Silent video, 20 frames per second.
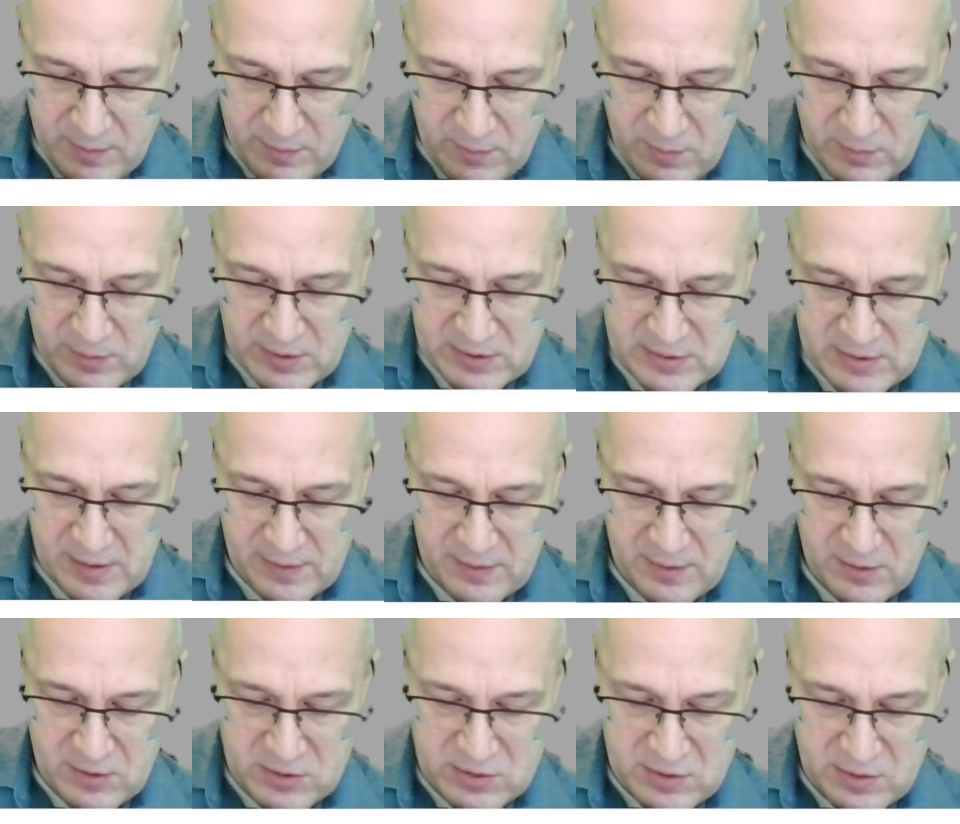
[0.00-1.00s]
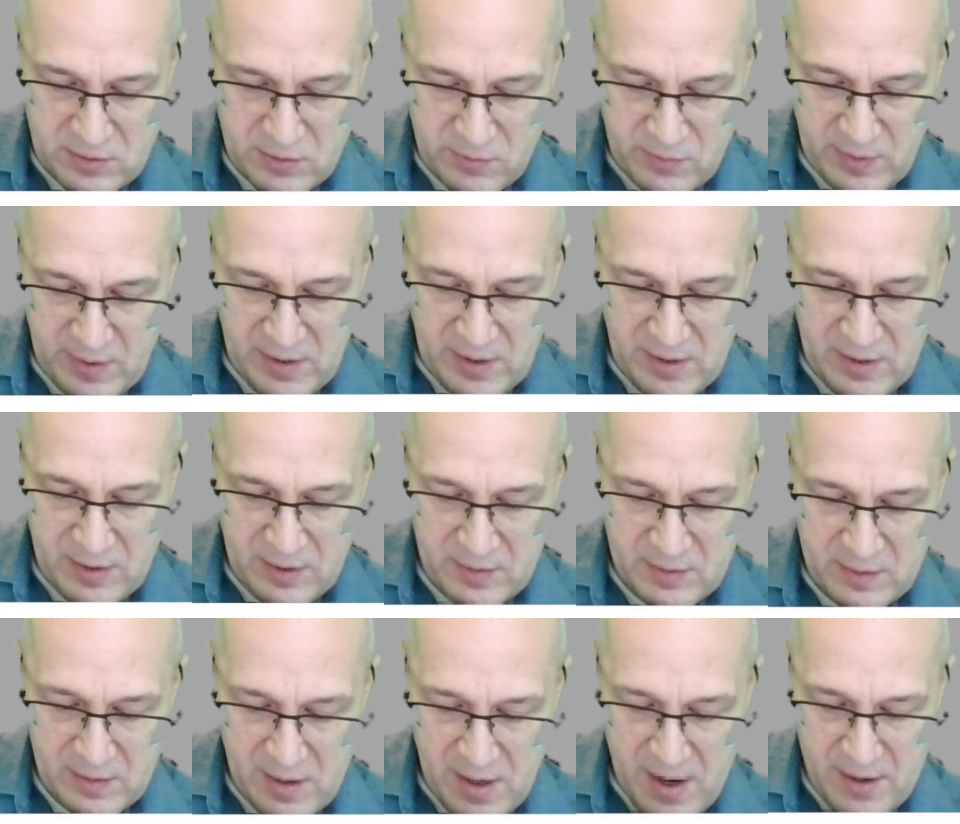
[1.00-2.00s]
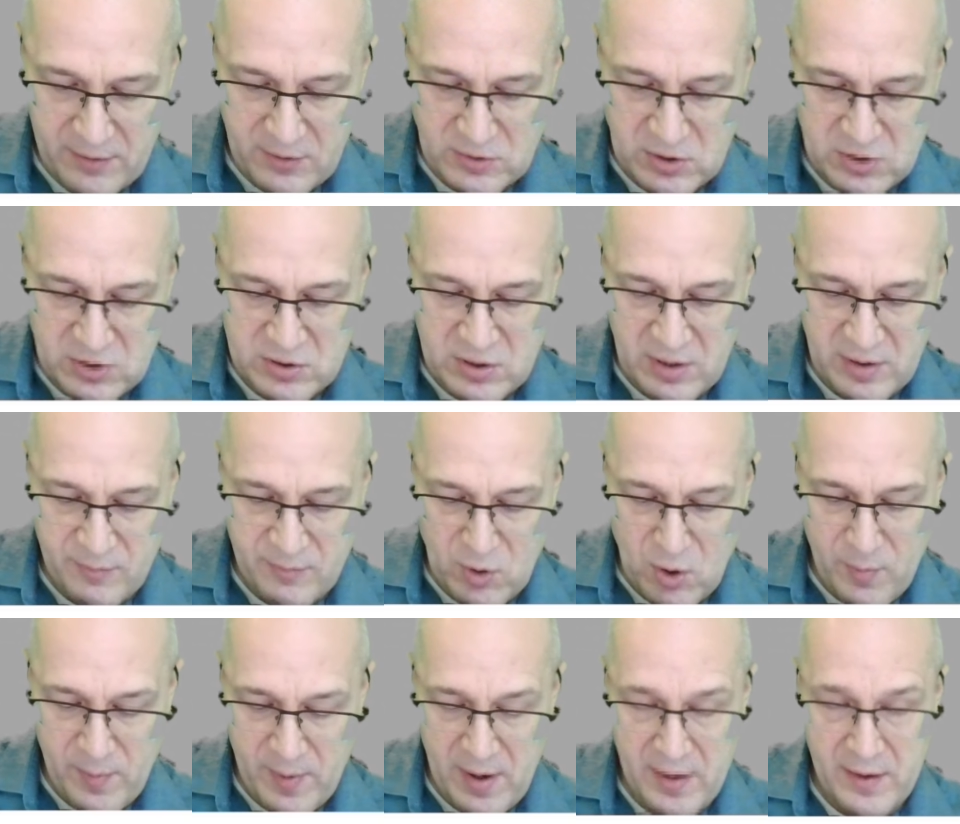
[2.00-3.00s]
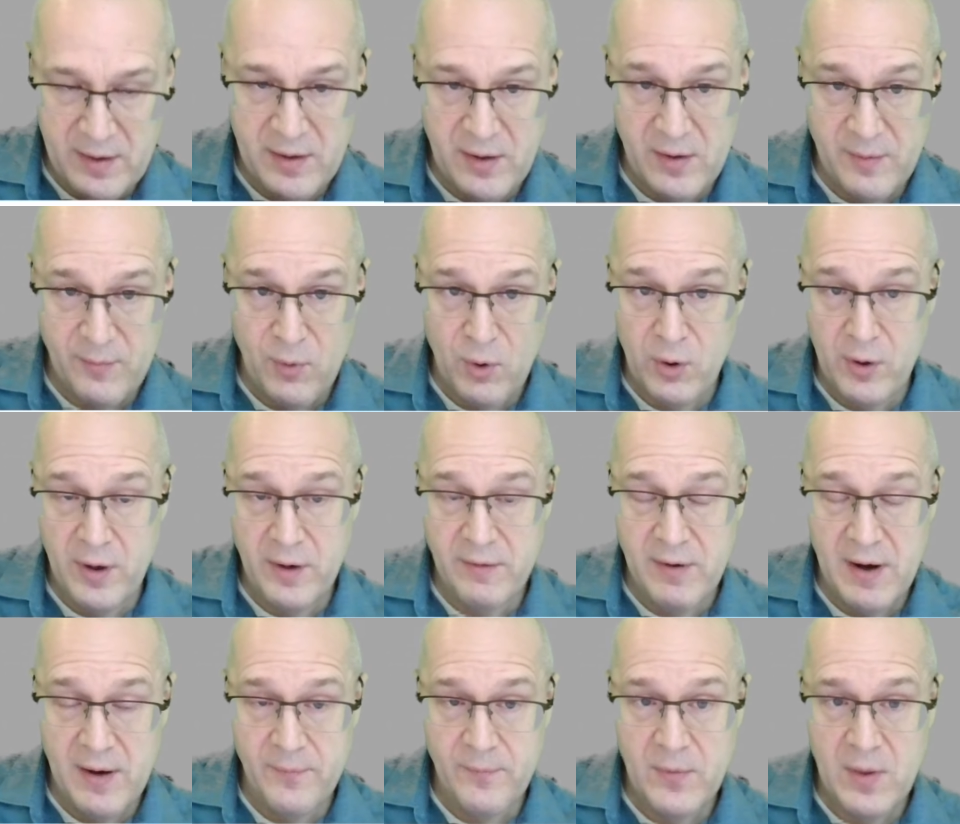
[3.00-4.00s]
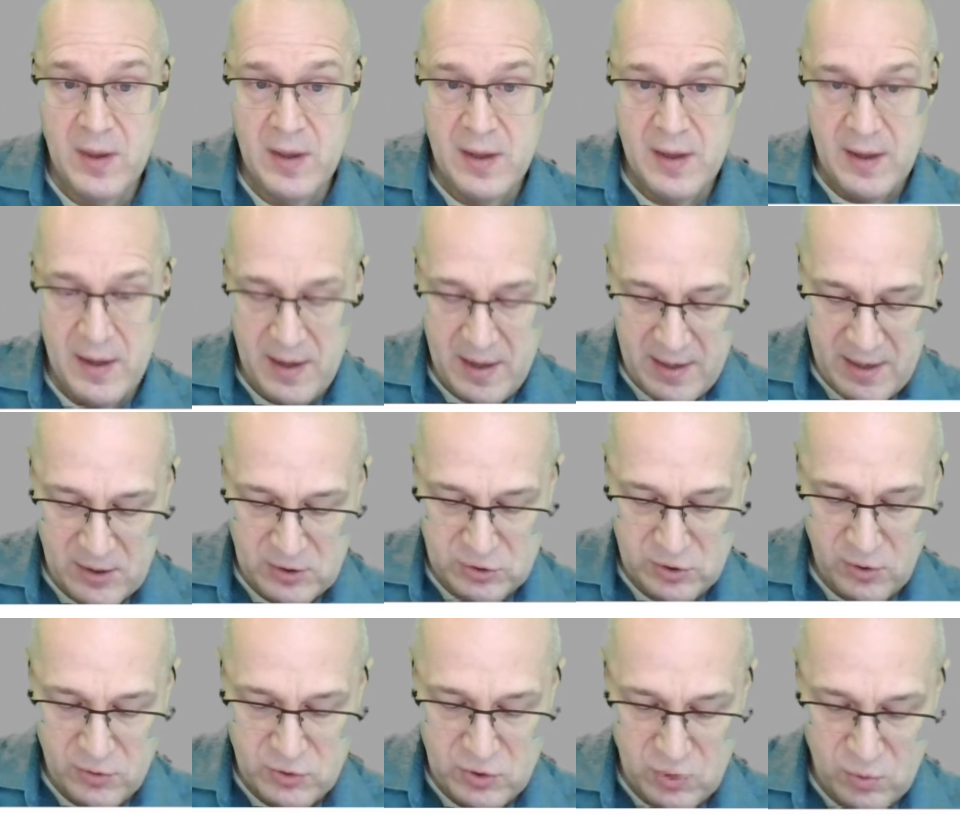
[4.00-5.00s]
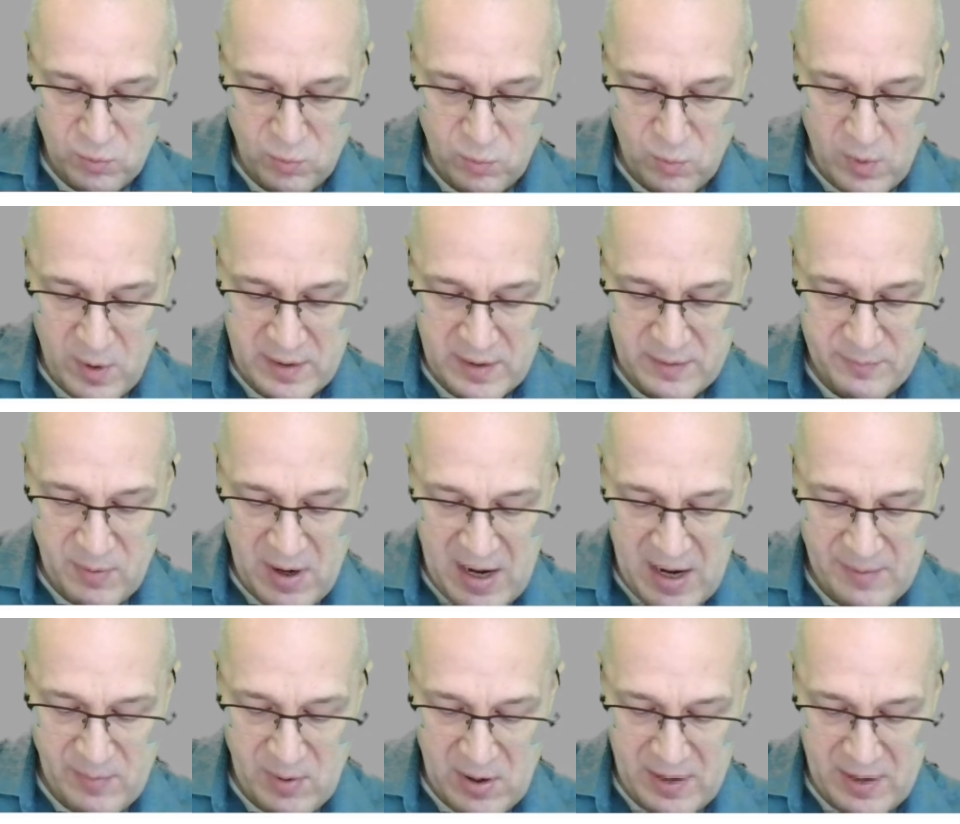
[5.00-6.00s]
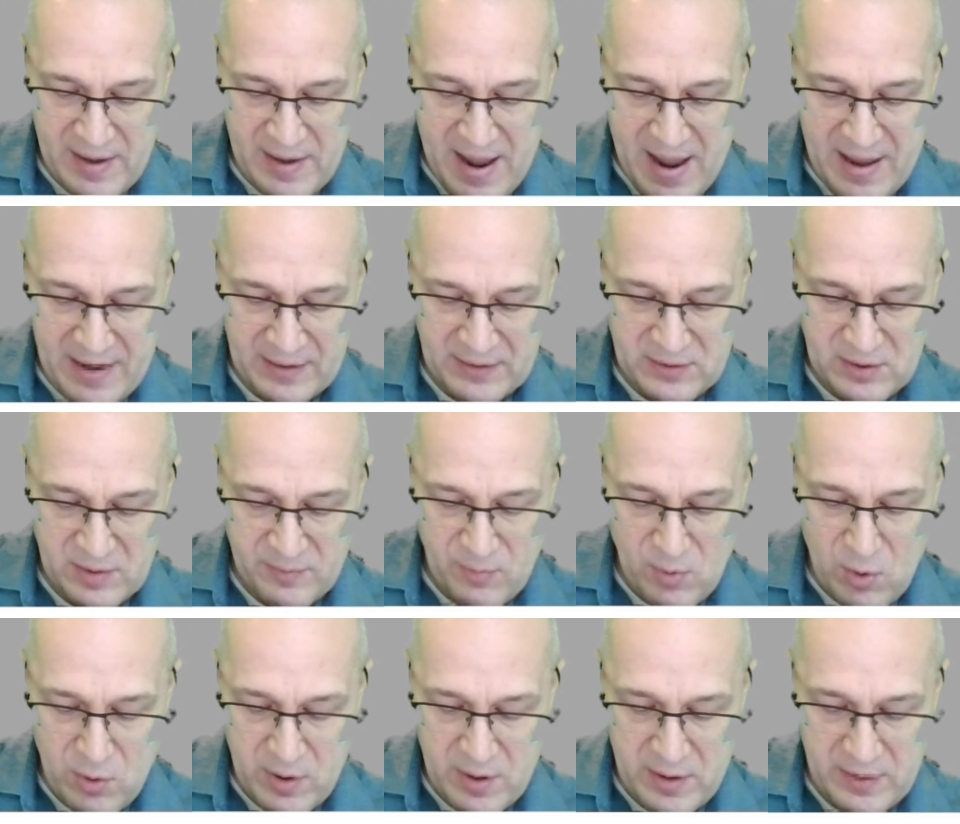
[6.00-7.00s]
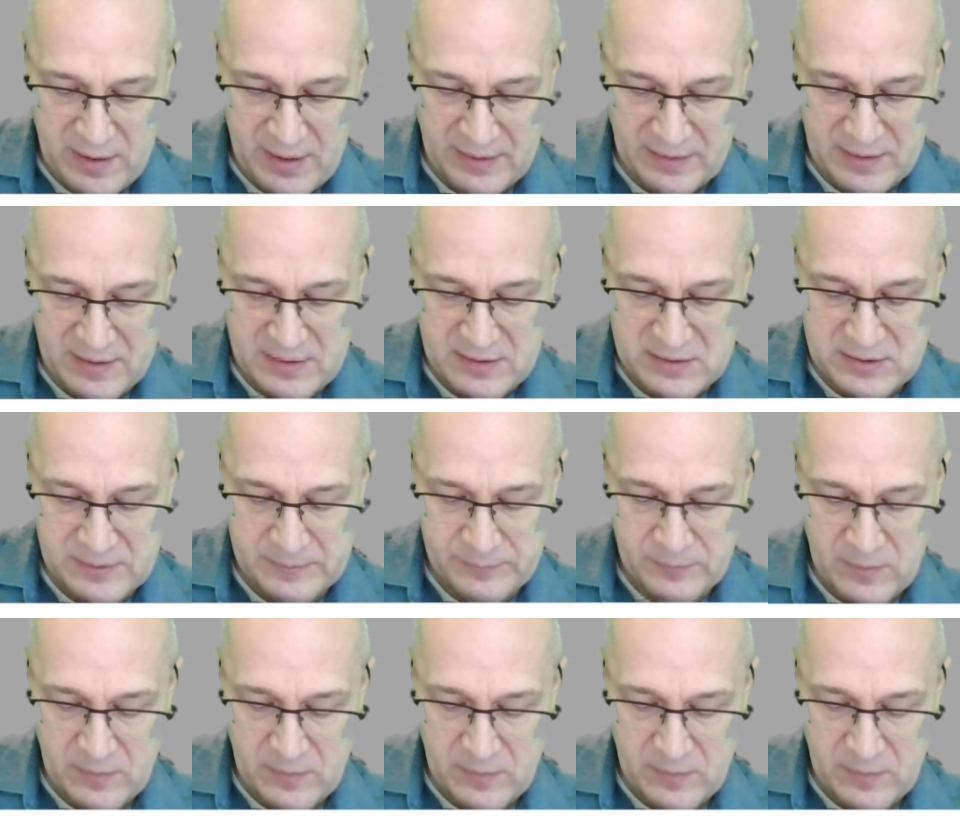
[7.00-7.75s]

Notice that there's 3 hydrogens on the bromide, on the boron, right? And I showed you one pi bond adding to the boron like this.